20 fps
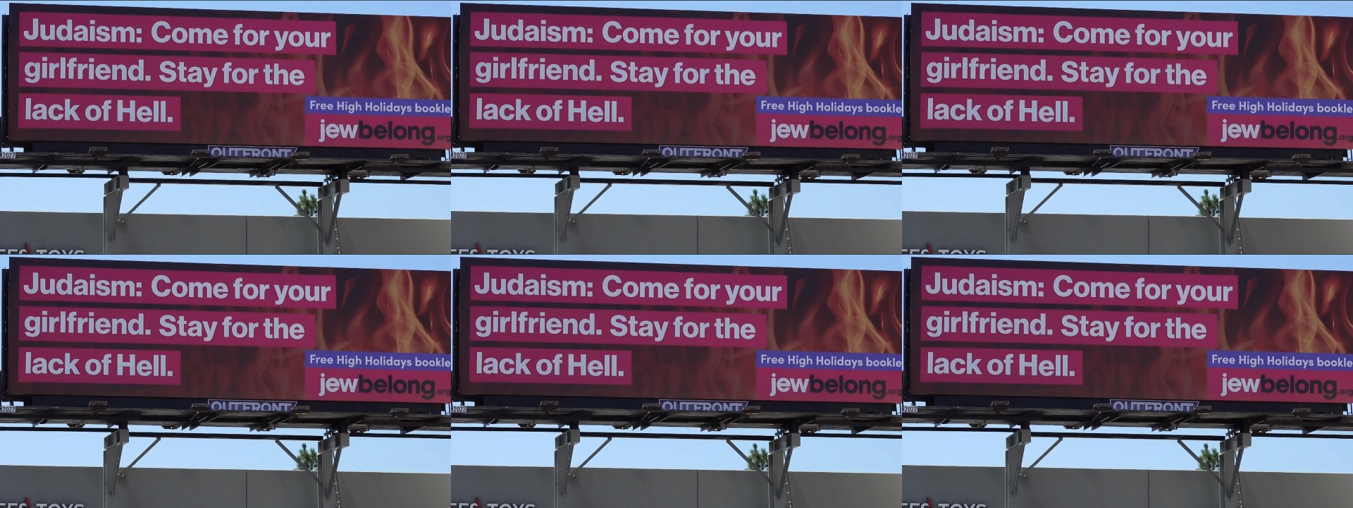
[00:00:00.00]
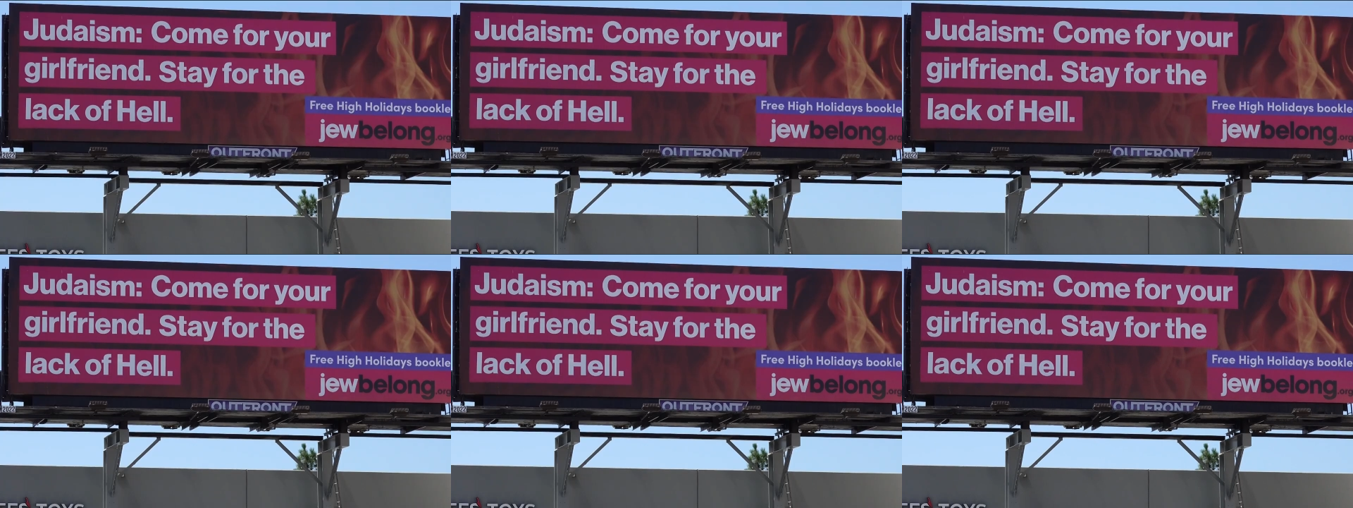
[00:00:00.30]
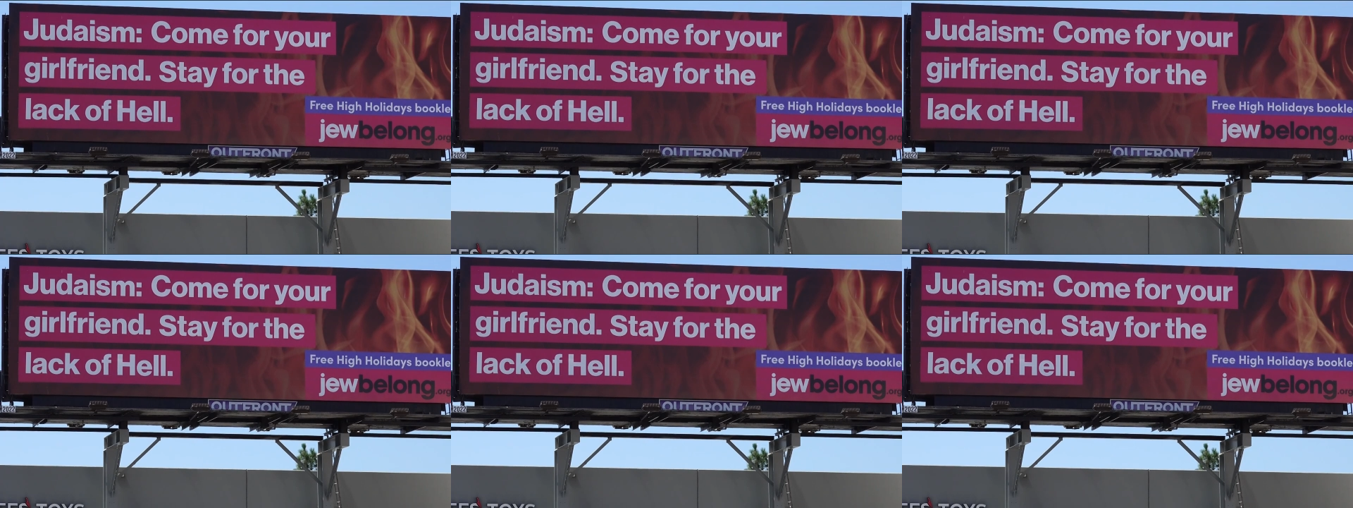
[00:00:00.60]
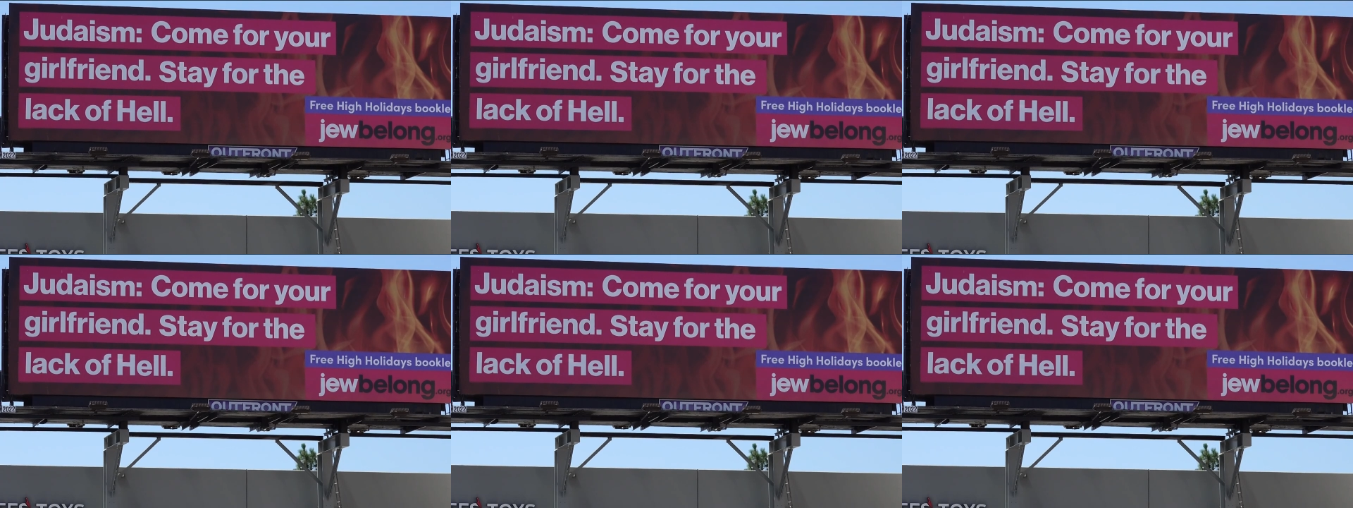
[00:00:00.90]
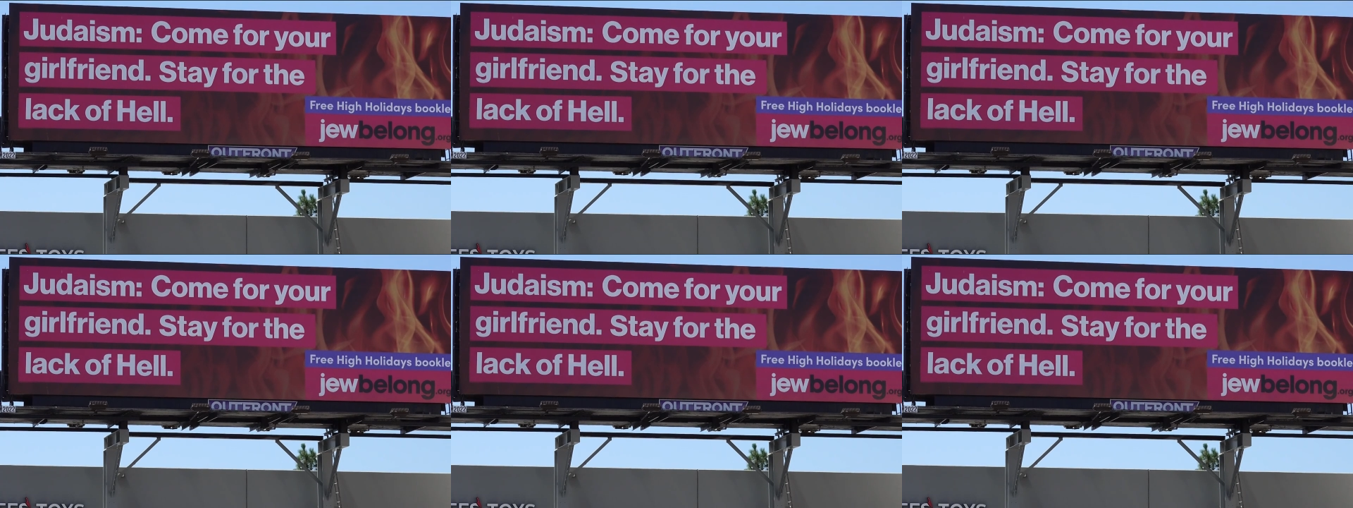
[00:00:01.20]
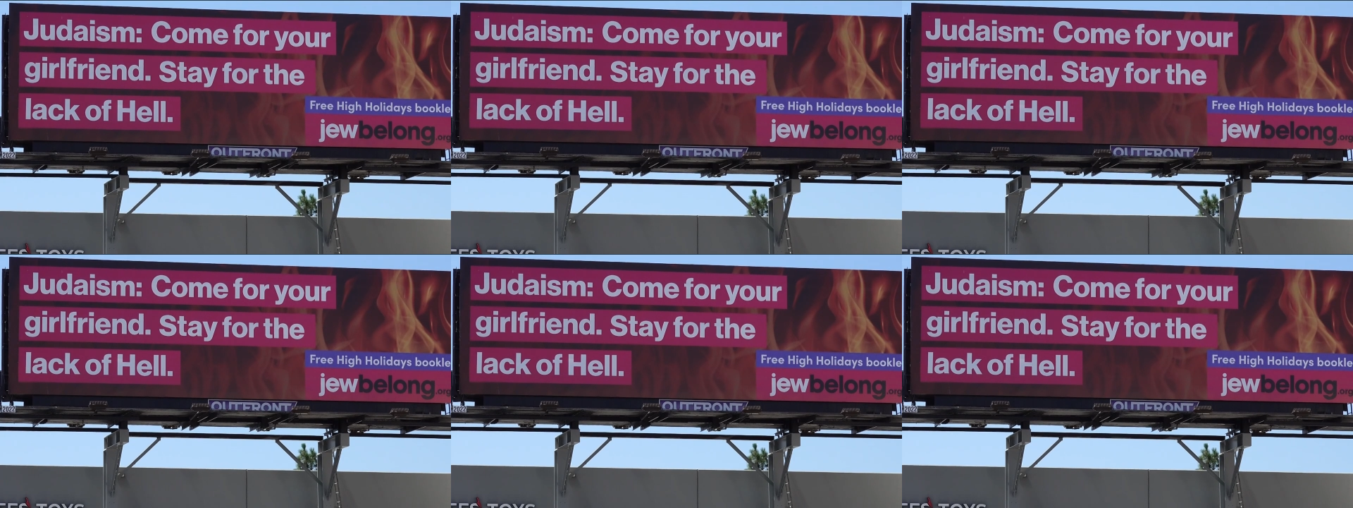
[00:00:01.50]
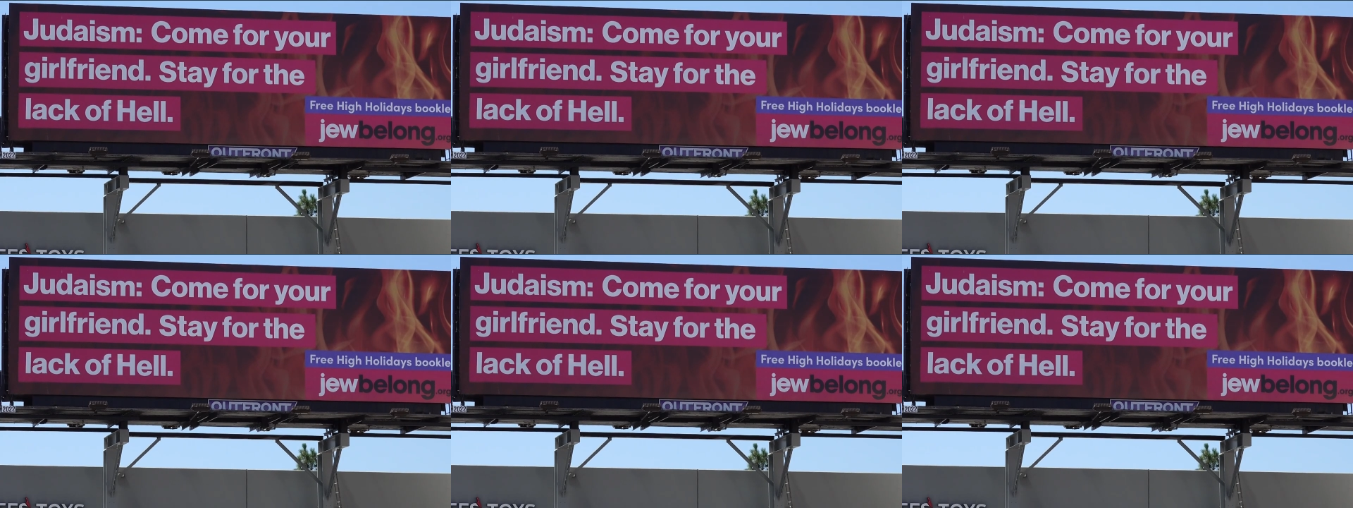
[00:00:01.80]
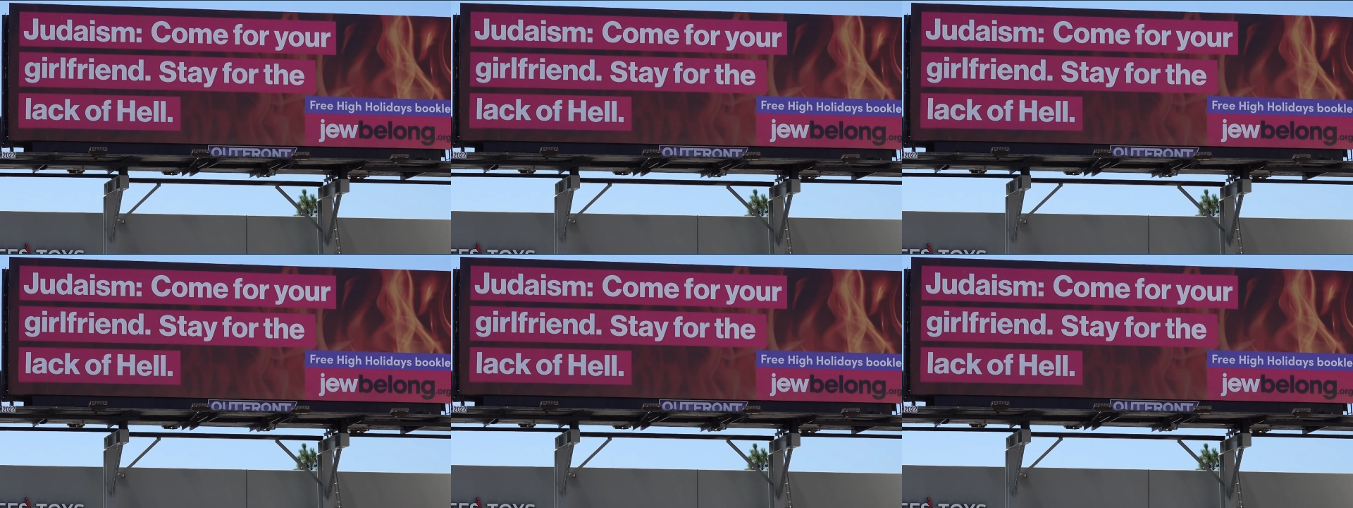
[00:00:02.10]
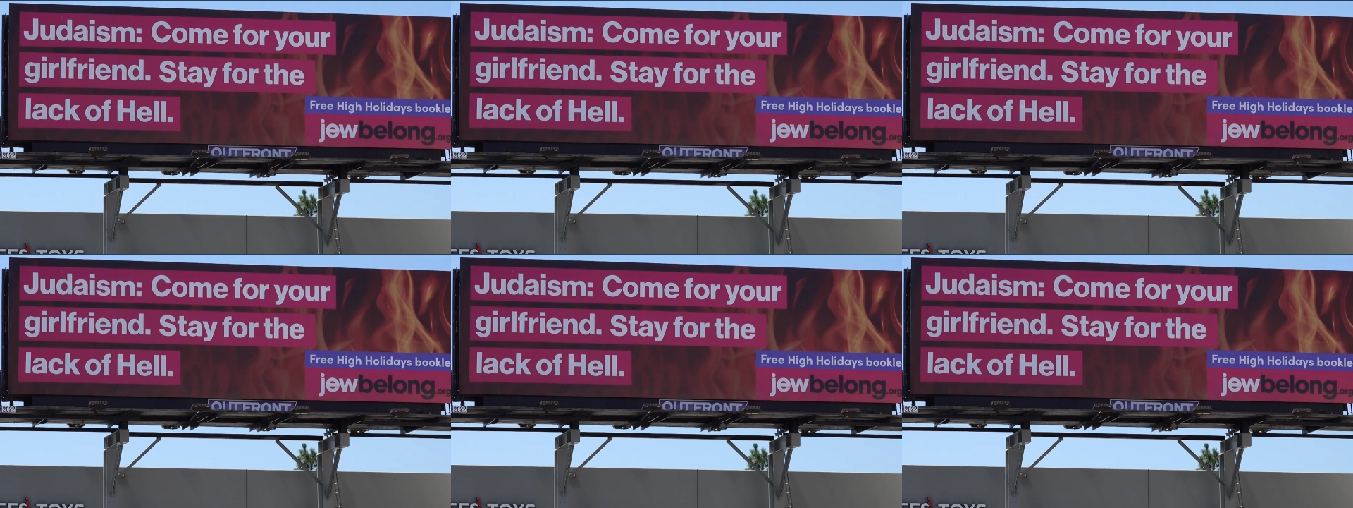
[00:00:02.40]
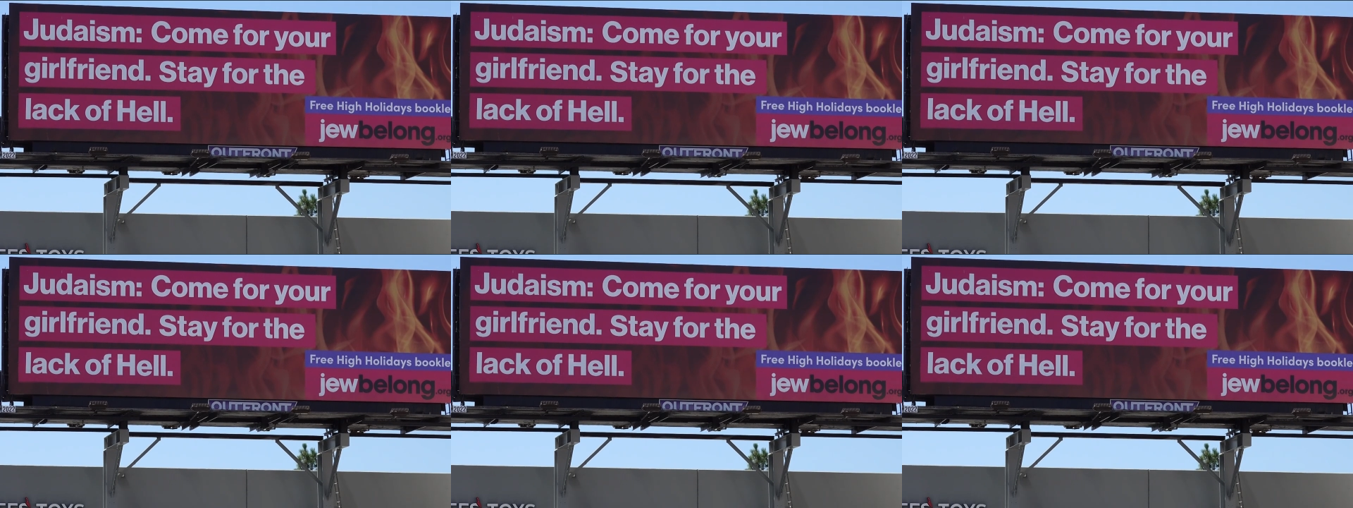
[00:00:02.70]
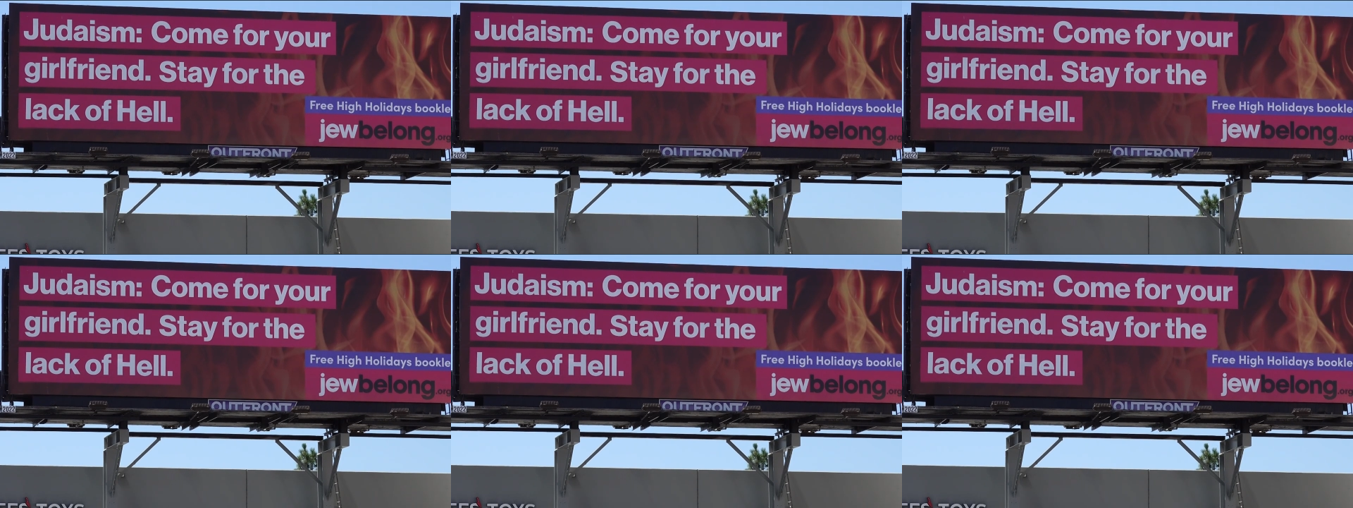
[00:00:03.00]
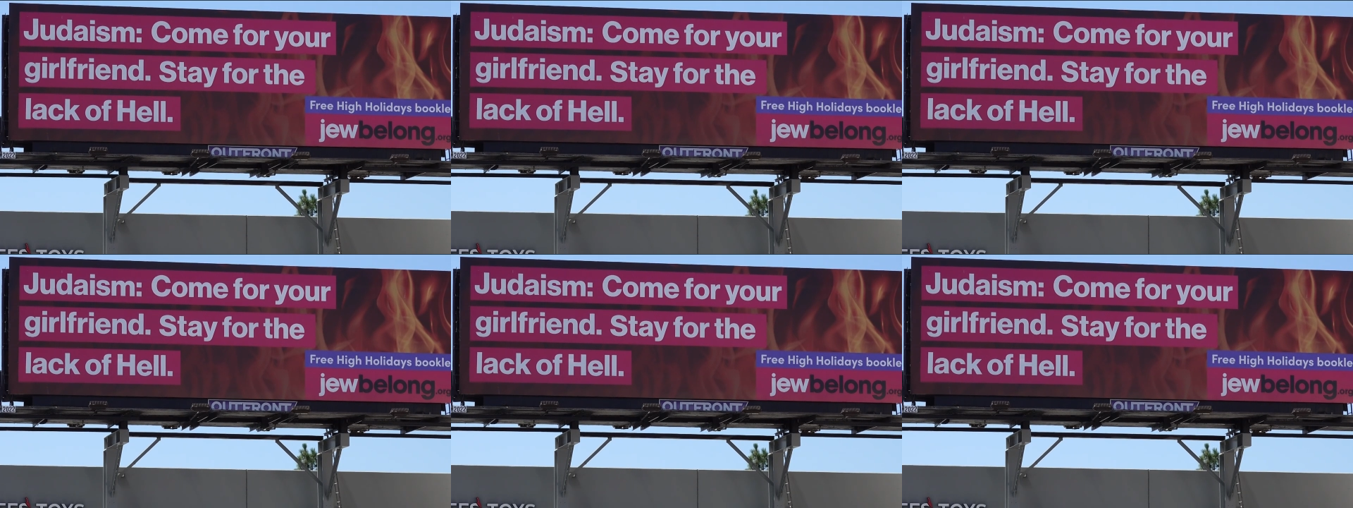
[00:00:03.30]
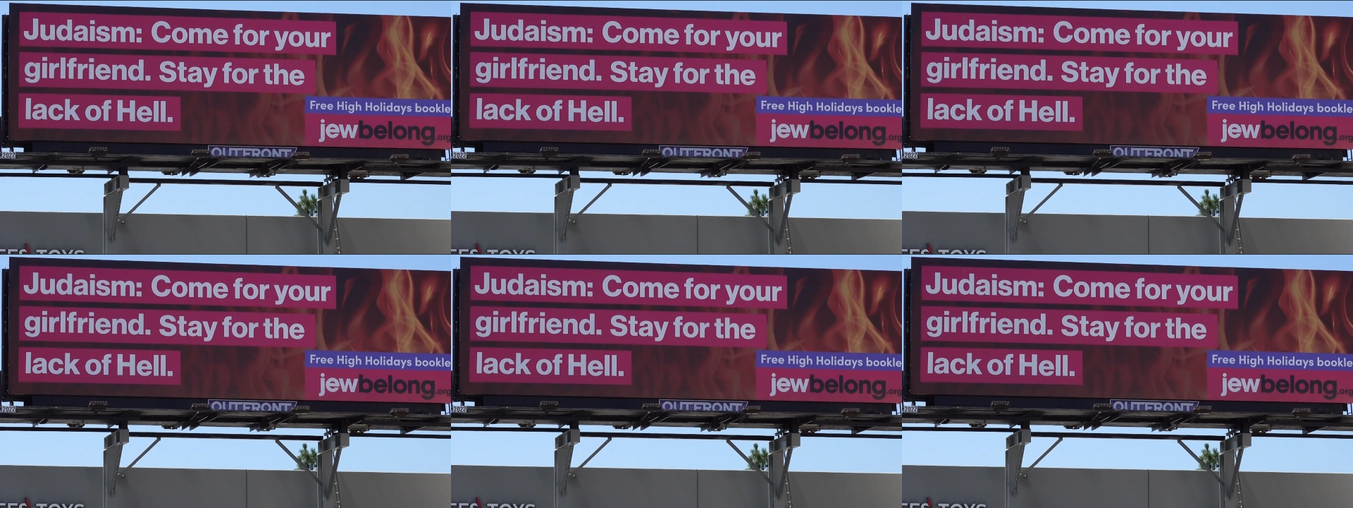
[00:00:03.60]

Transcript: No face is visible, so there are no lips to read.